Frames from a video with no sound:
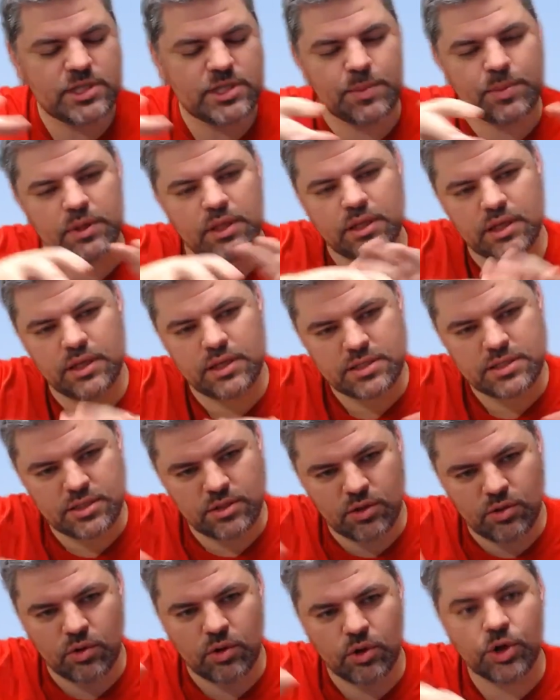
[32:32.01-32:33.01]
Typically, there's
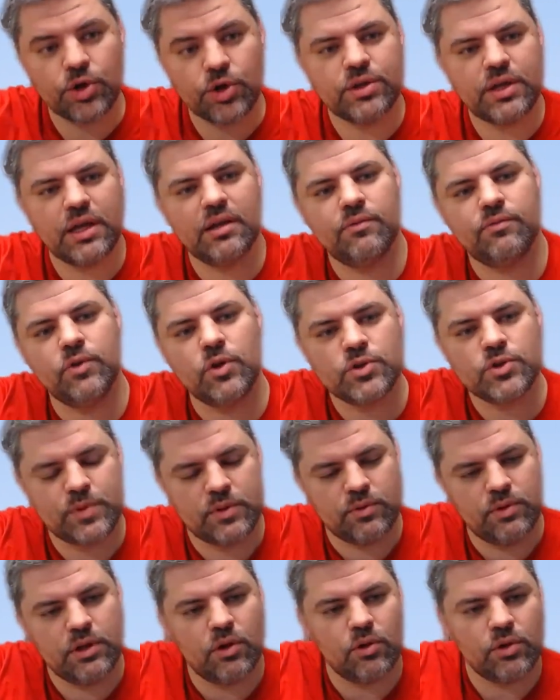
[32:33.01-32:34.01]
good data flows
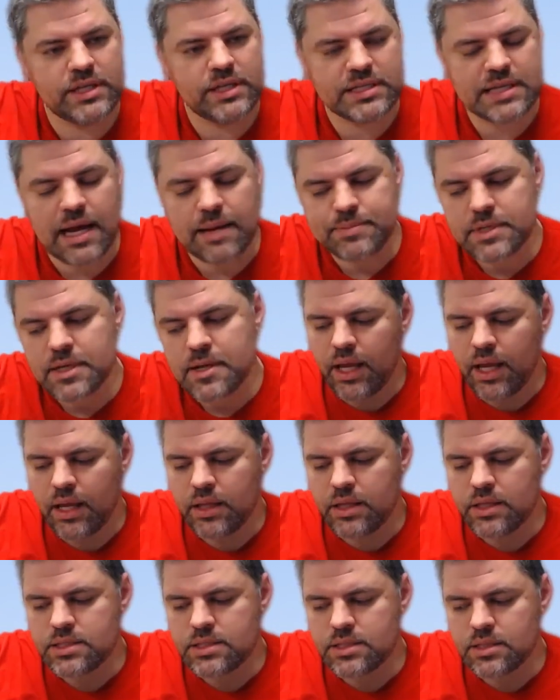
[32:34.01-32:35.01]
between all these apps.
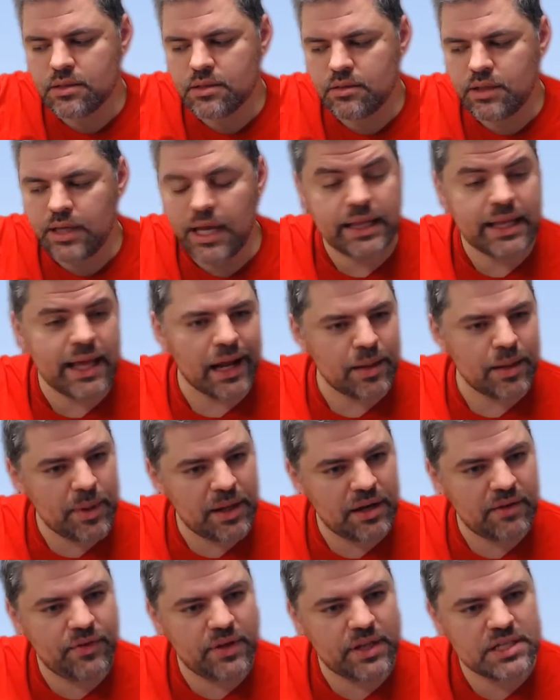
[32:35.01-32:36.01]
And the other
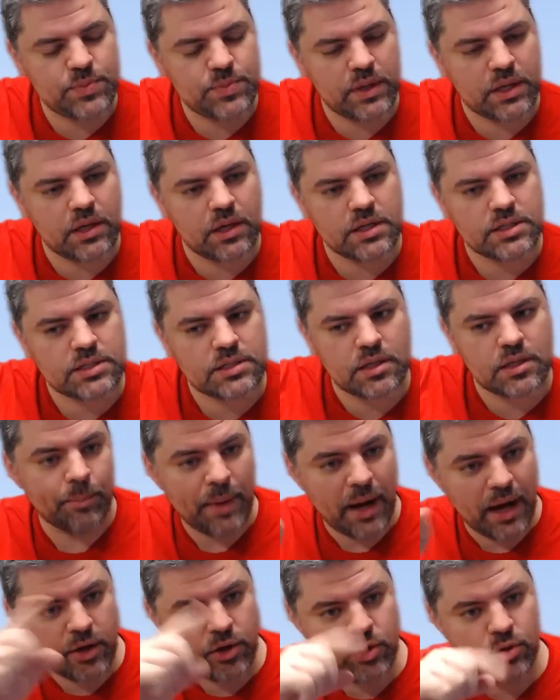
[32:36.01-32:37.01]
benefit is because
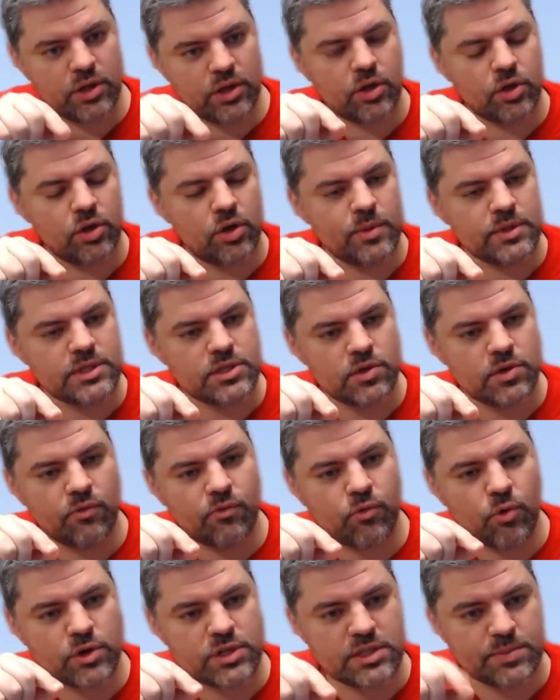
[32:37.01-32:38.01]
my unit economics,
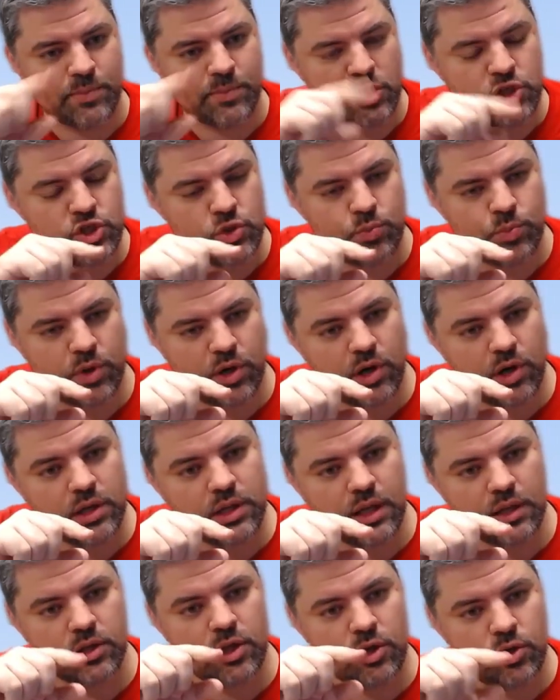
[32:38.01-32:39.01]
of course, is much superior
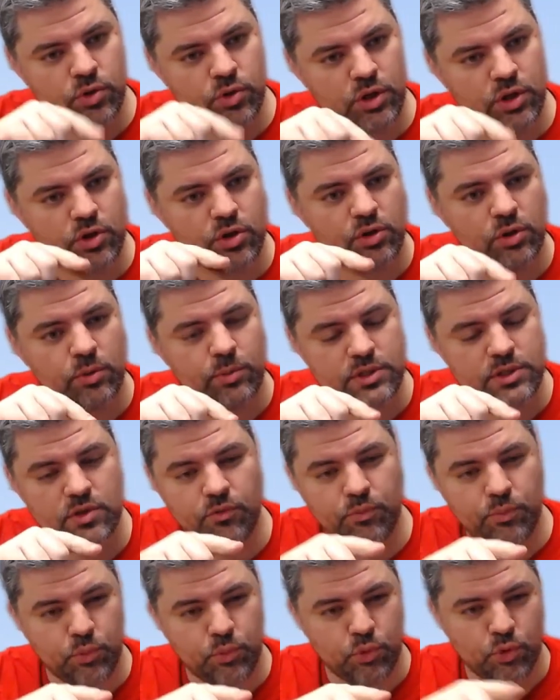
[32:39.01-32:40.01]
than the unit economics
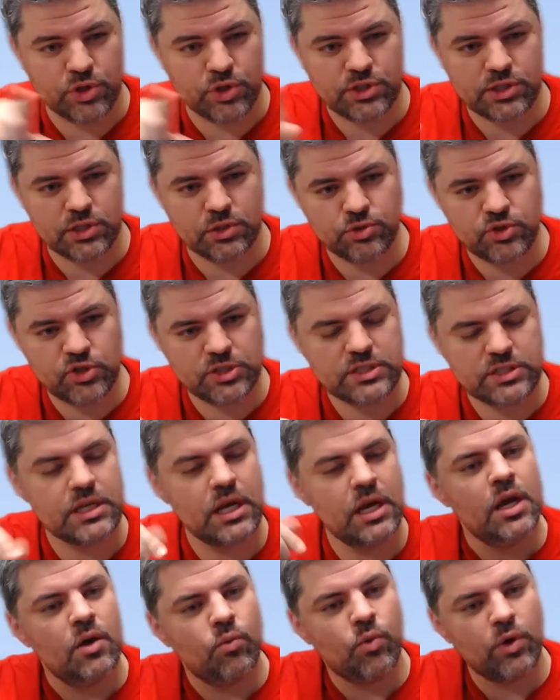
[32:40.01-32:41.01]
of point solutions.
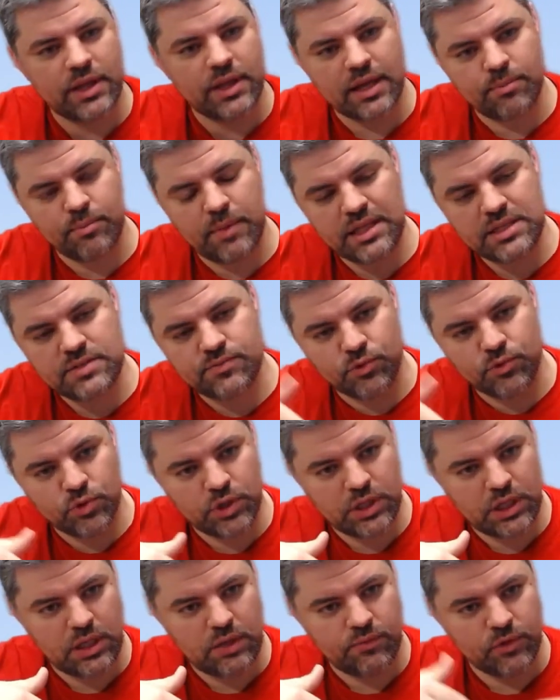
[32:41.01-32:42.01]
What that means for
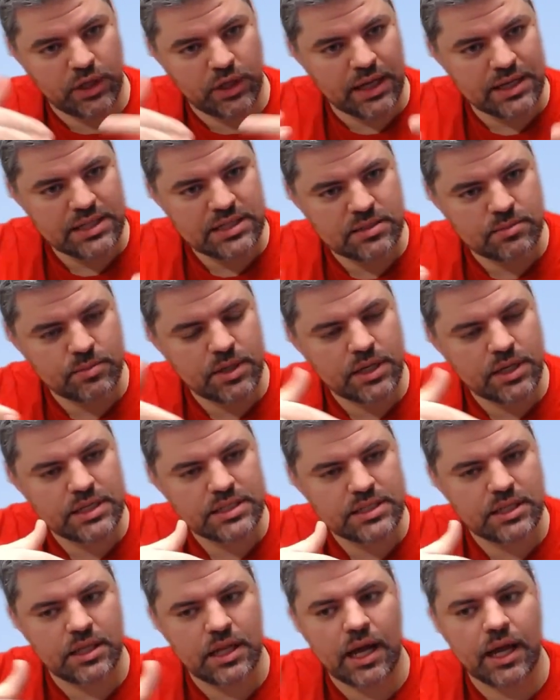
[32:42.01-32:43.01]
the customer is
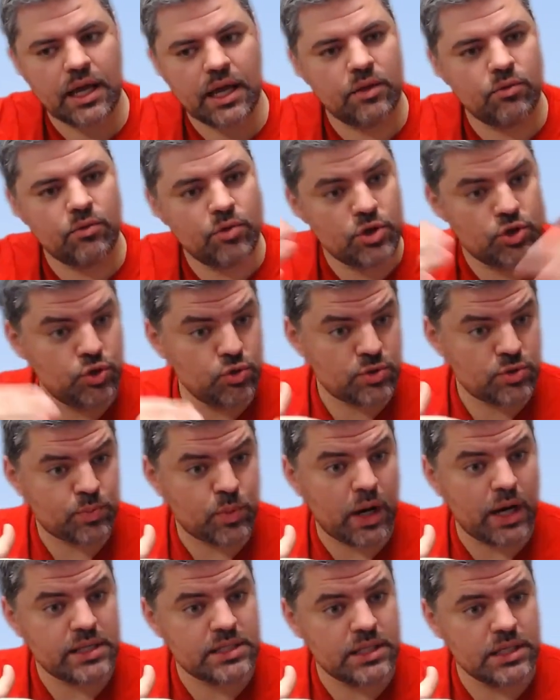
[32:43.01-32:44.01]
that I can reduce
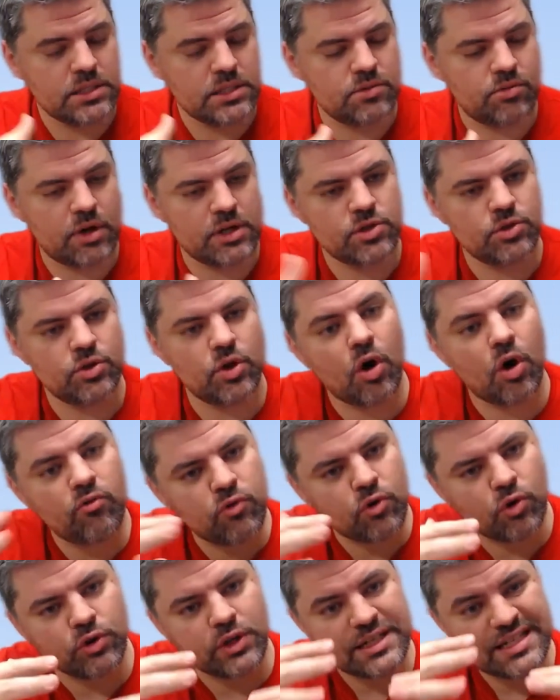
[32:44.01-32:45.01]
prices, right? So
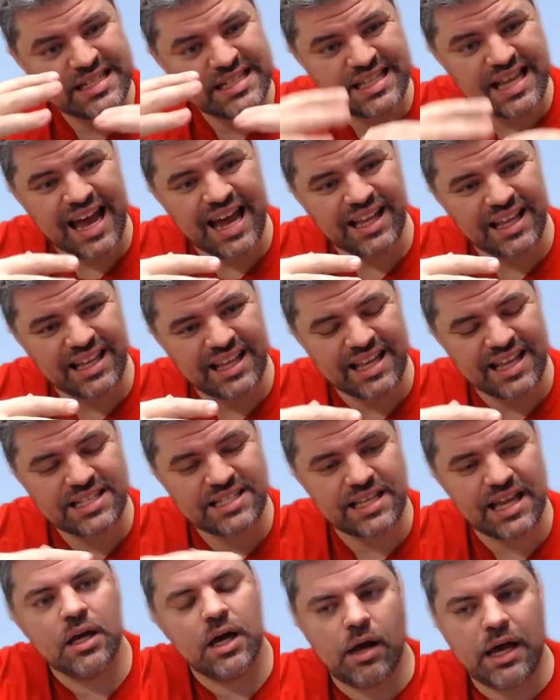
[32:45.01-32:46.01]
the tech
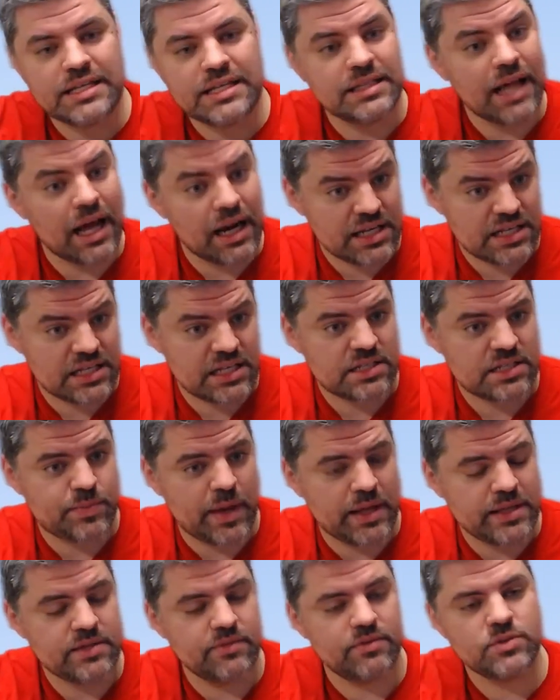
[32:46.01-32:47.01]
stack is not as
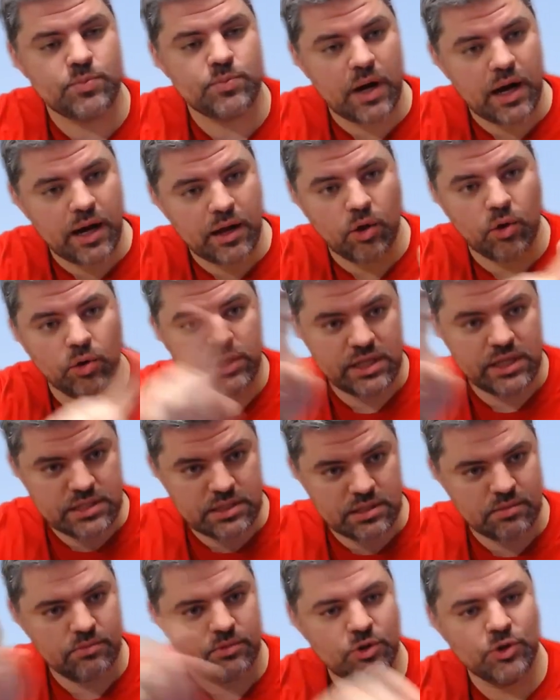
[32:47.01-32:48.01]
expensive as buying all
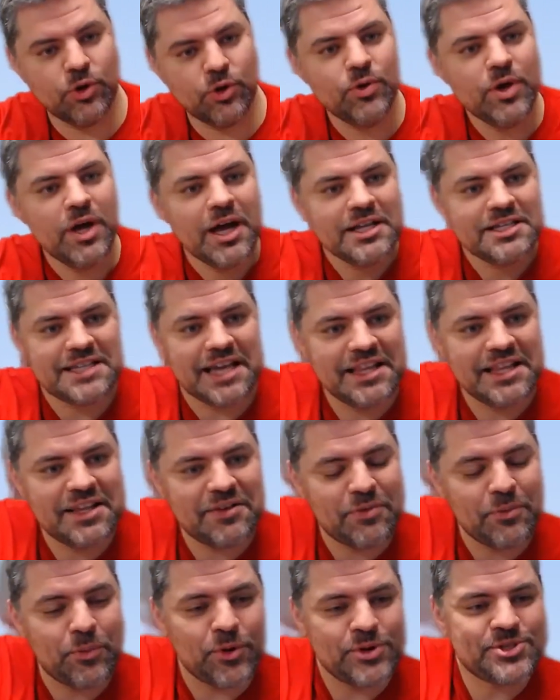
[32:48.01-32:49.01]
these, 10
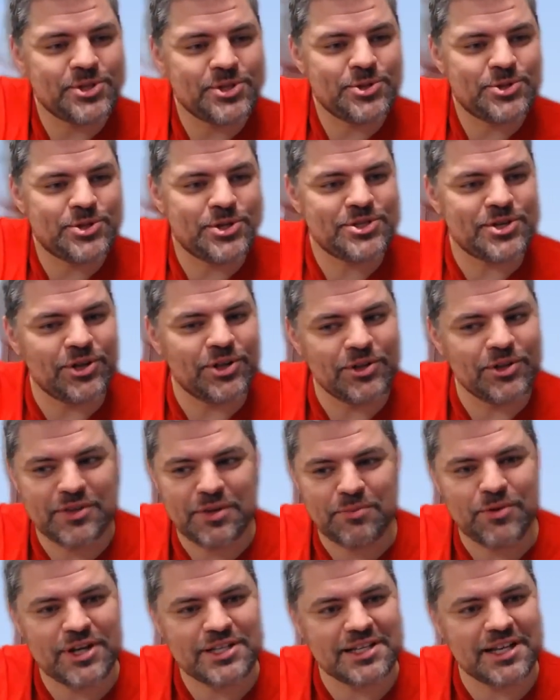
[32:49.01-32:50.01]
different point solutions, all of
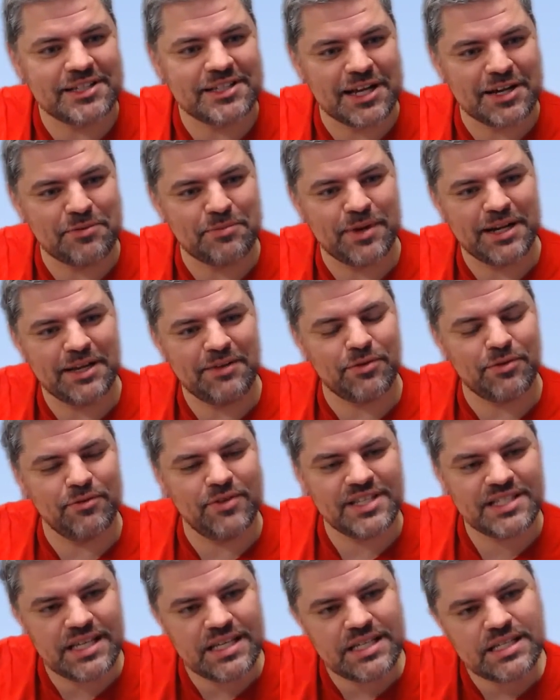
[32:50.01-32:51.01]
them raising a ton of money from
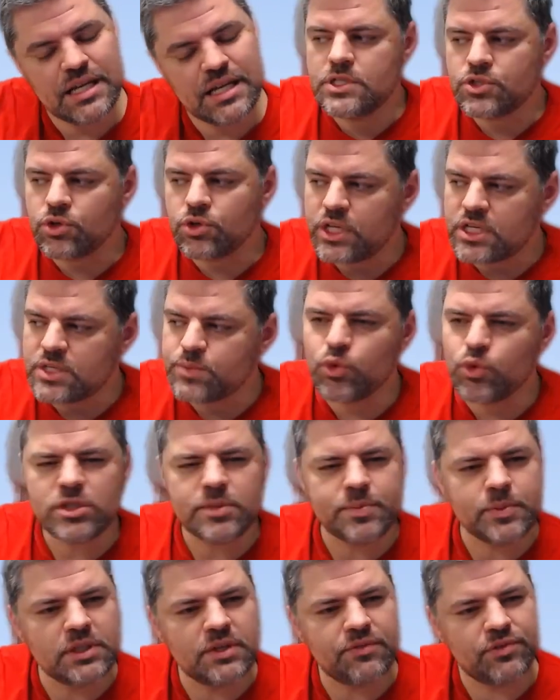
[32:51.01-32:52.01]
VCs. So there's
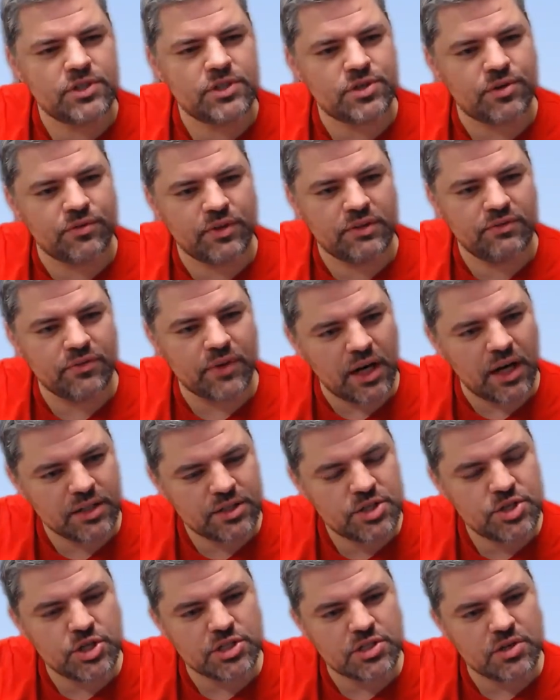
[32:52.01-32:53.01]
multiple different sort of
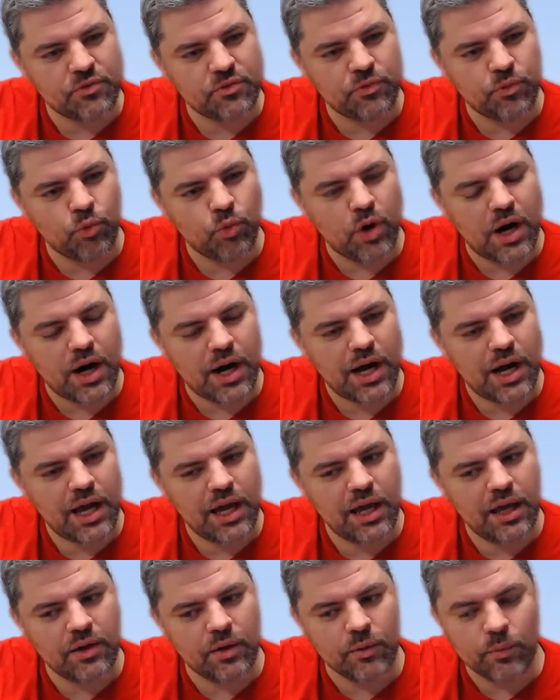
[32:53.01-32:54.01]
advantages of
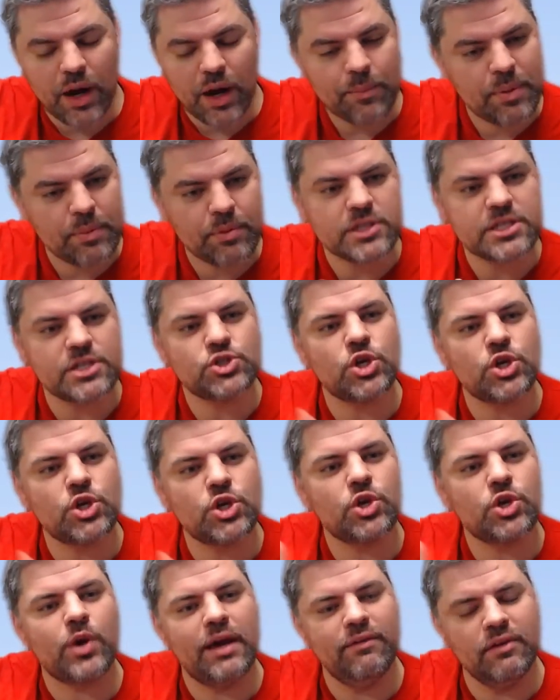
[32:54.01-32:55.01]
why people are essentially
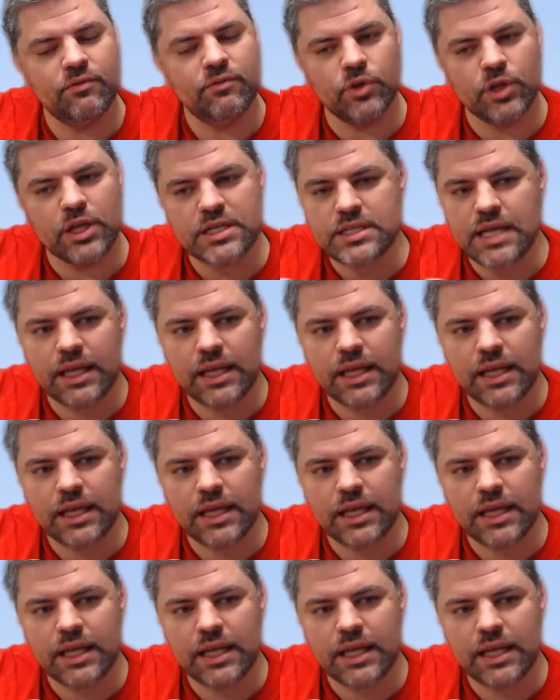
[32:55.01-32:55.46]
craving for this.